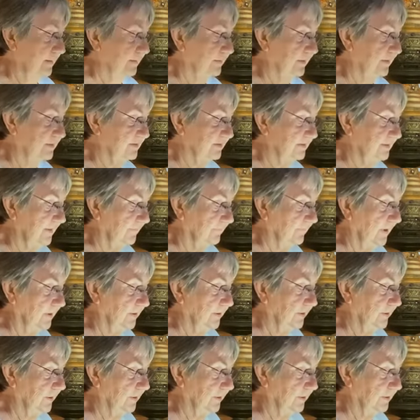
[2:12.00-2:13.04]
Thus have I
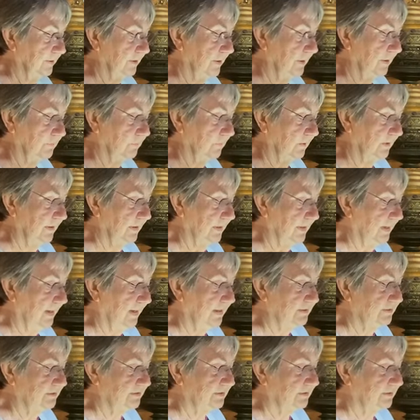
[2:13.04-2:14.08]
heard on one
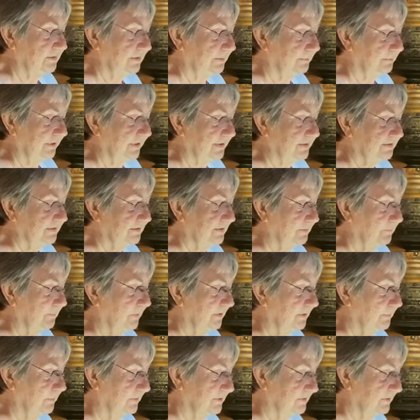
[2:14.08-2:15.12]
occasion the Blessed
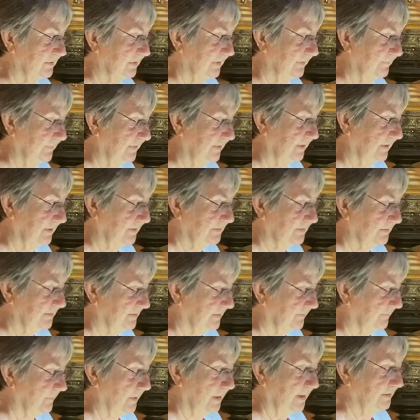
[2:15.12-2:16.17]
One was living in
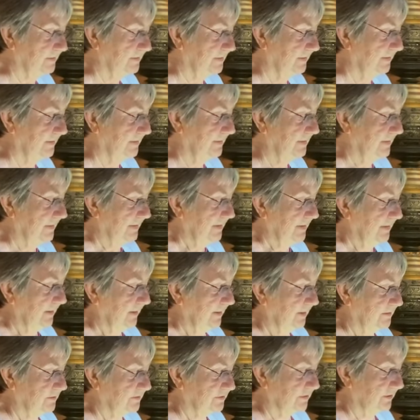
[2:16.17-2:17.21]
Savatthi
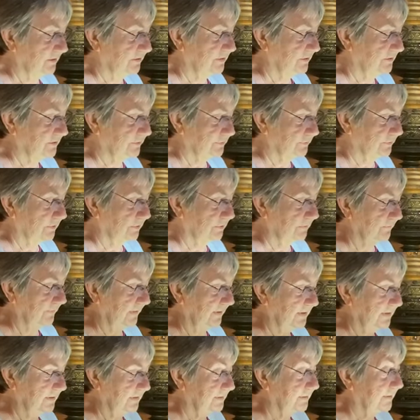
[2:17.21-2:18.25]
in Jeta's Grove,
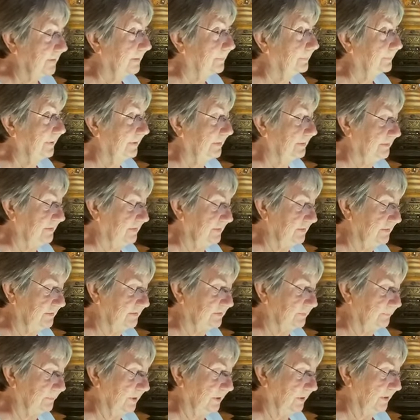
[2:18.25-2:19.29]

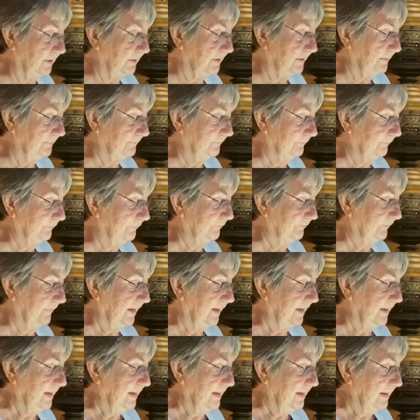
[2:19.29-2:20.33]
Anathapindika's Park.
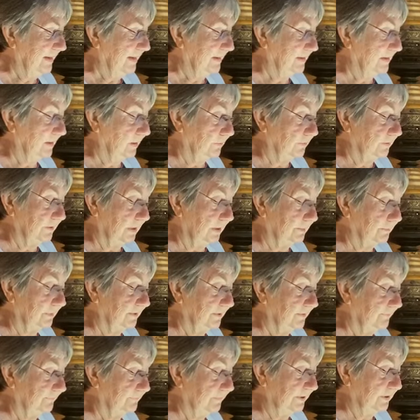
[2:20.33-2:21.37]
Now a number
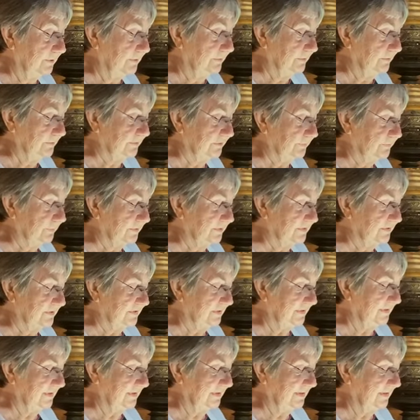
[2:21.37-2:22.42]
of bhikkhus were
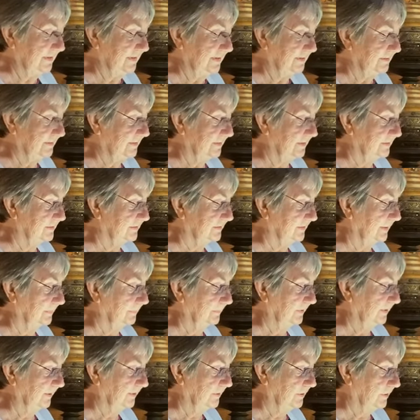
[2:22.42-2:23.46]
sitting in the
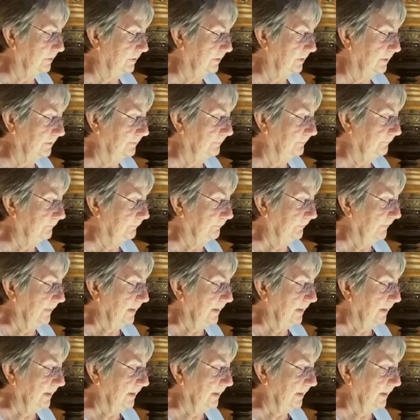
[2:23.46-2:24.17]
assembly hall